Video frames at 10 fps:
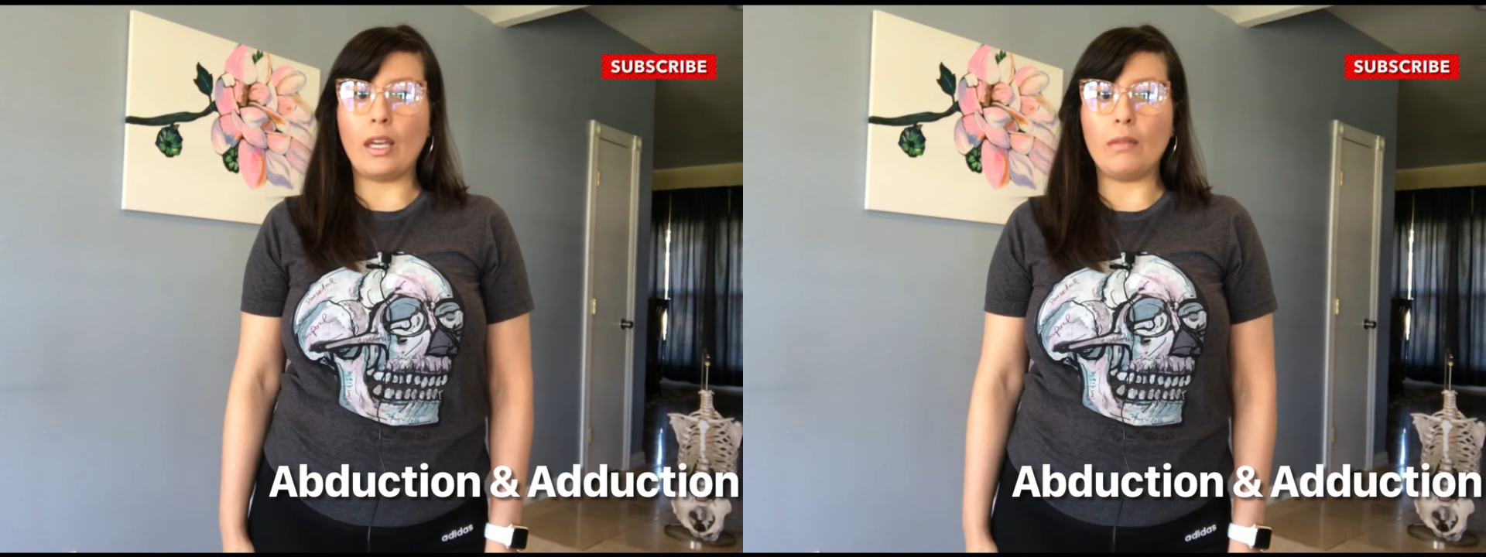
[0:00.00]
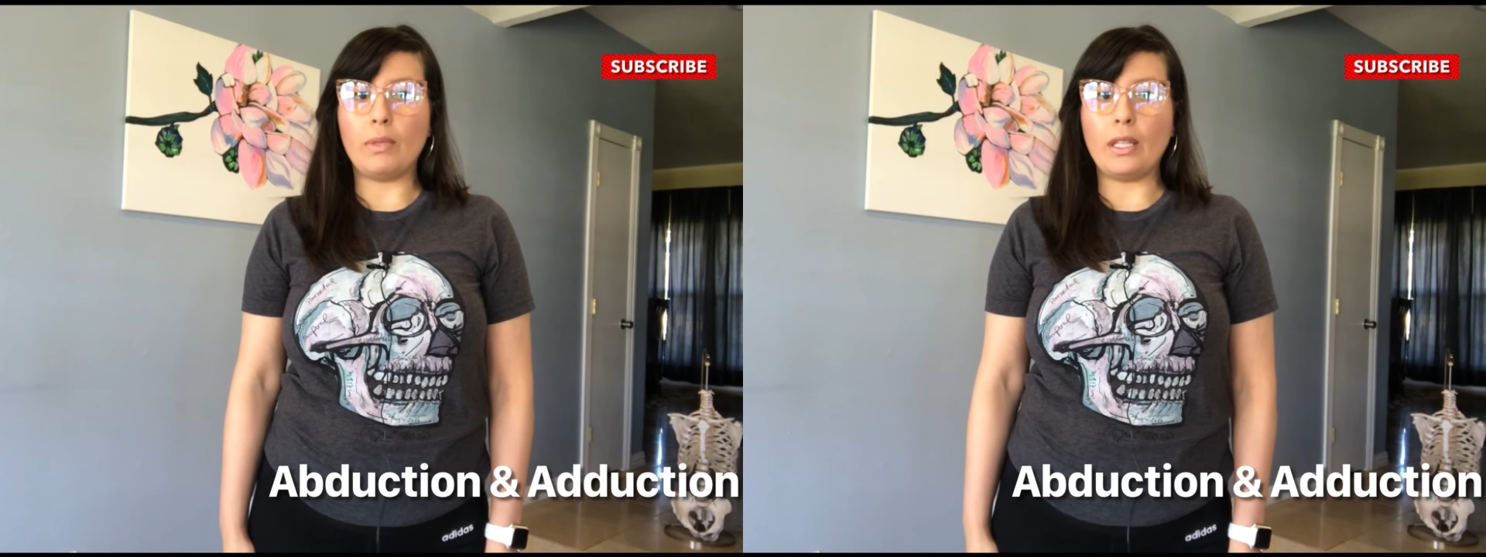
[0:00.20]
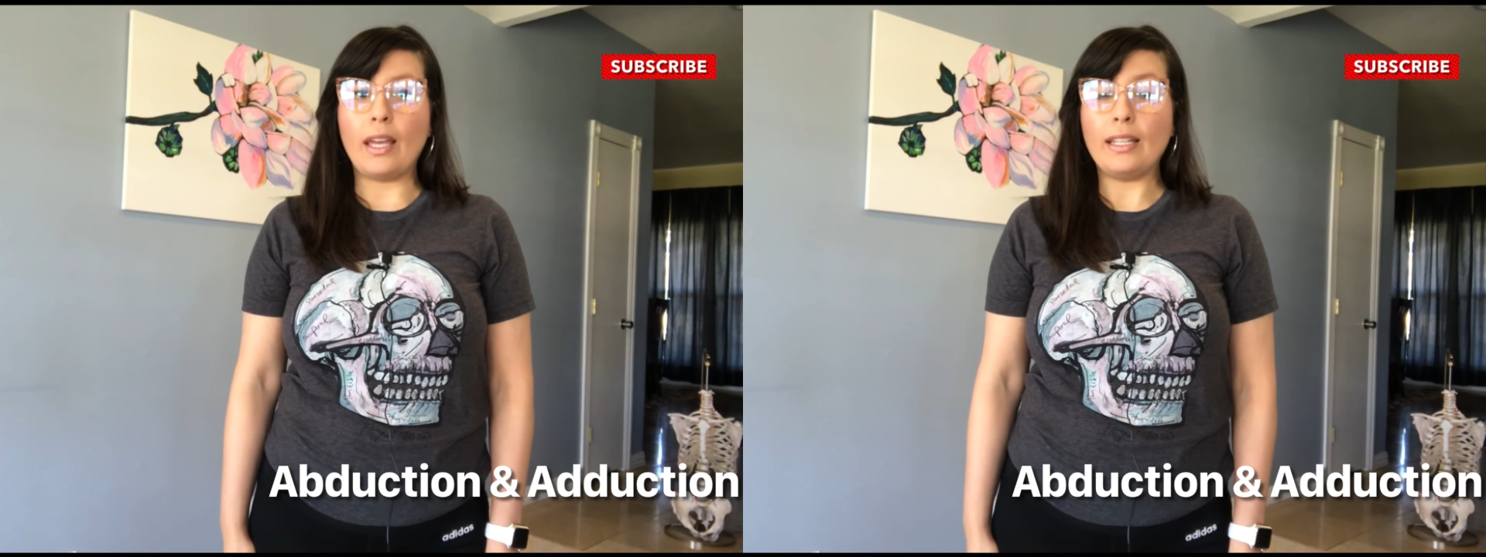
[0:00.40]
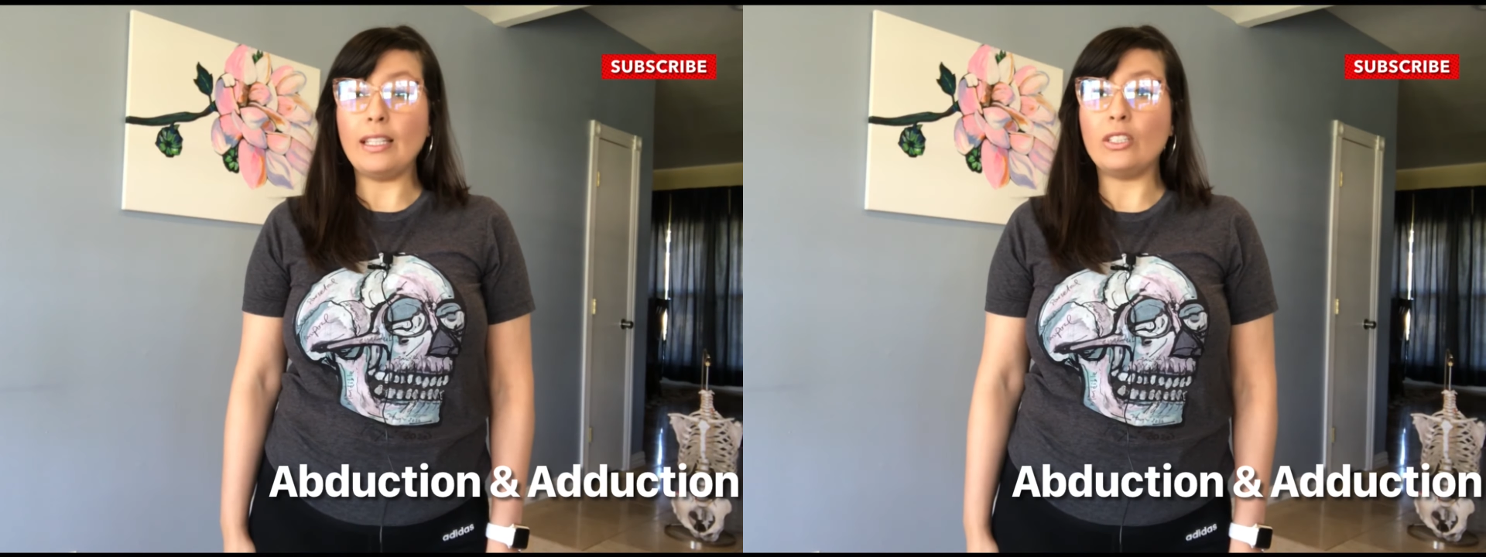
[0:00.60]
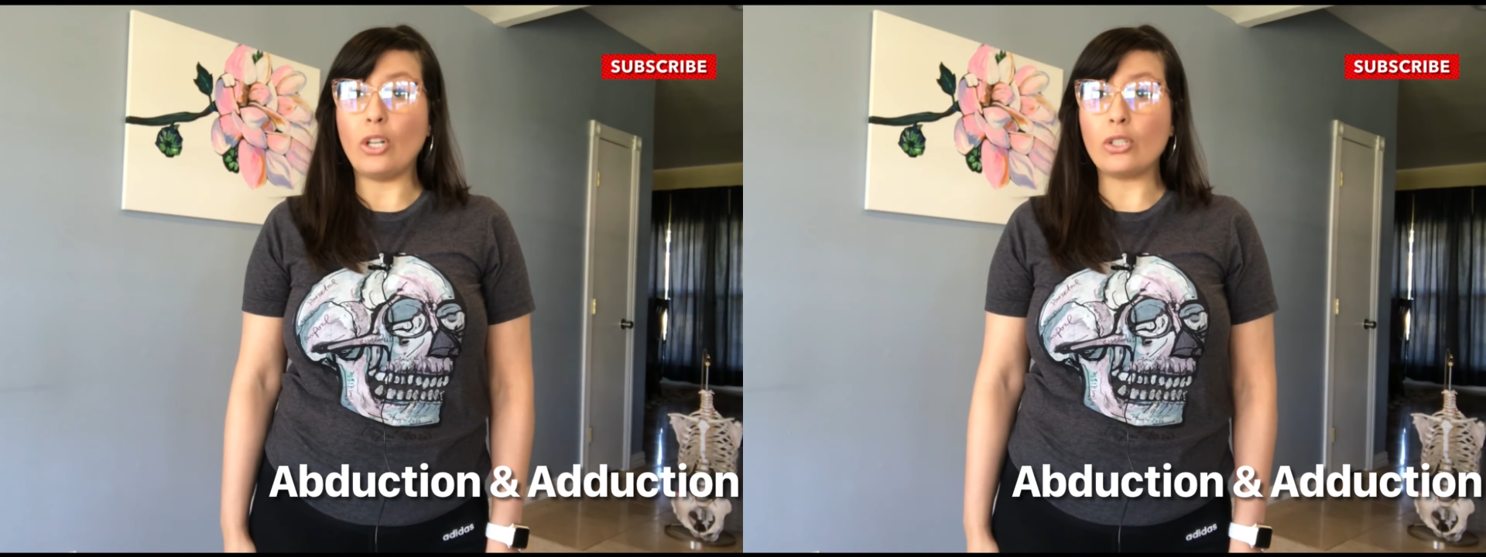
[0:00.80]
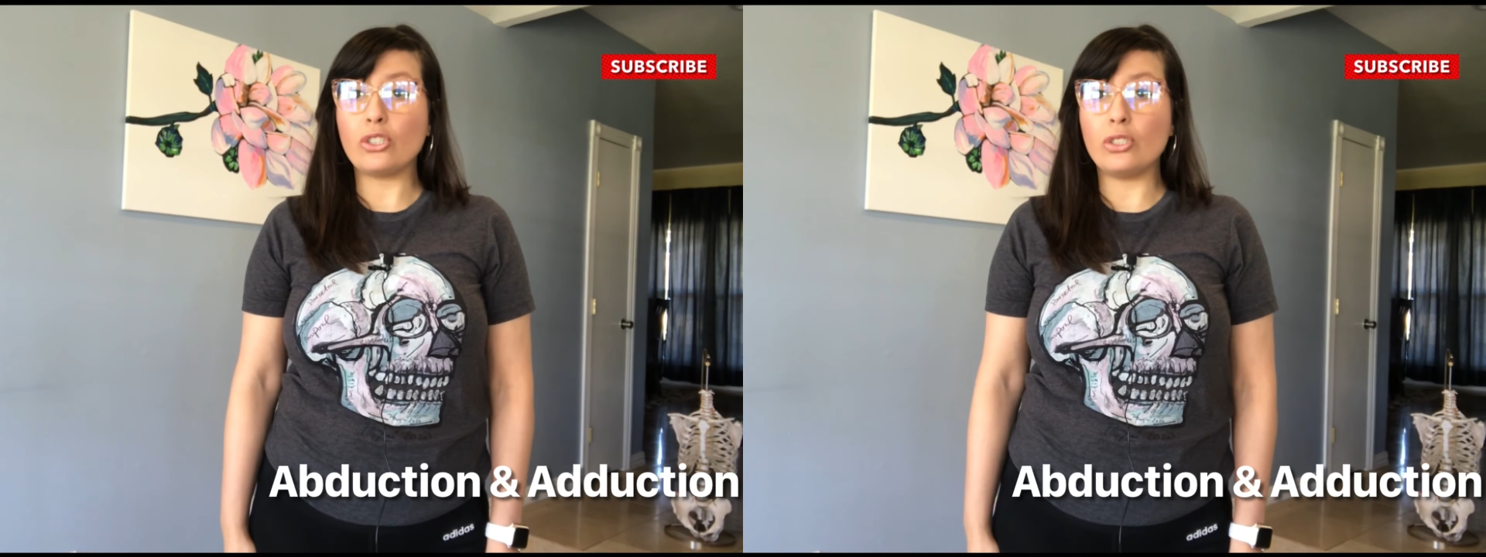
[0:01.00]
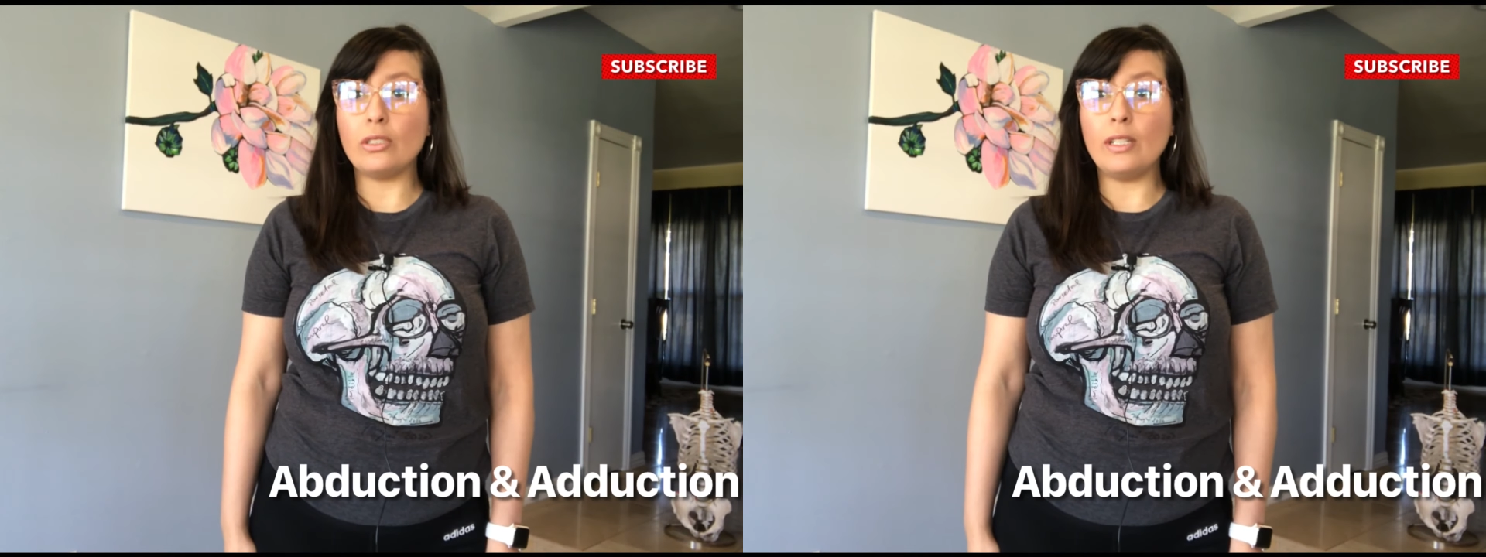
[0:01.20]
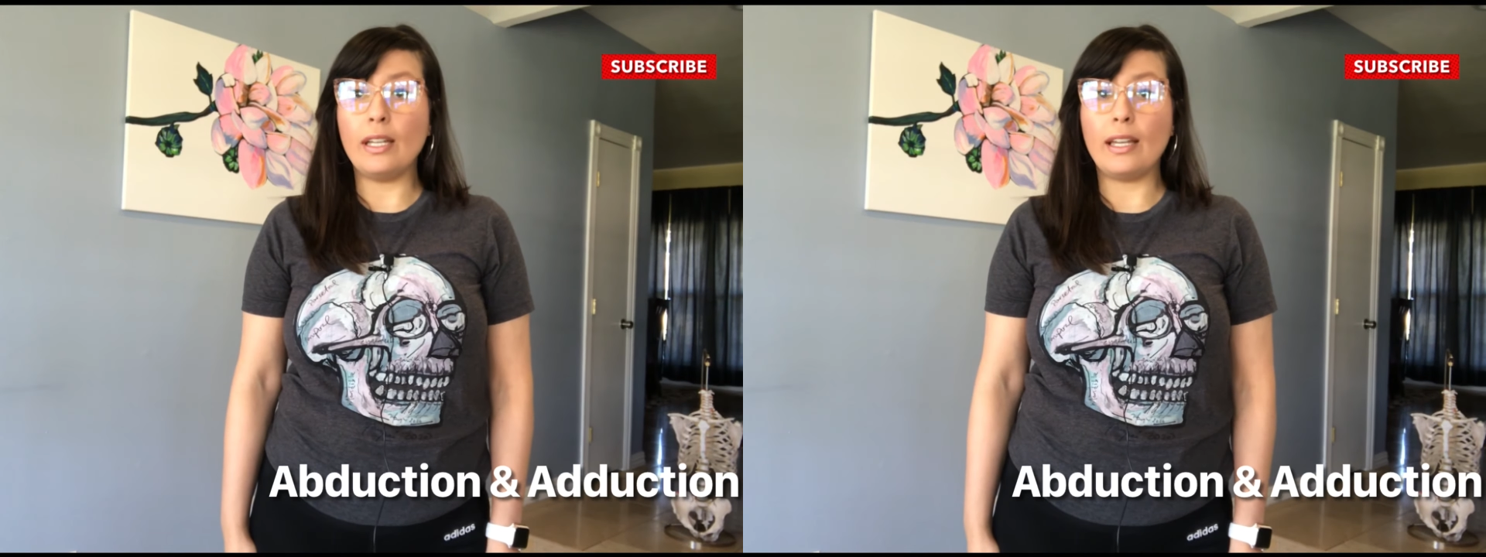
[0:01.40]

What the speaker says: adduction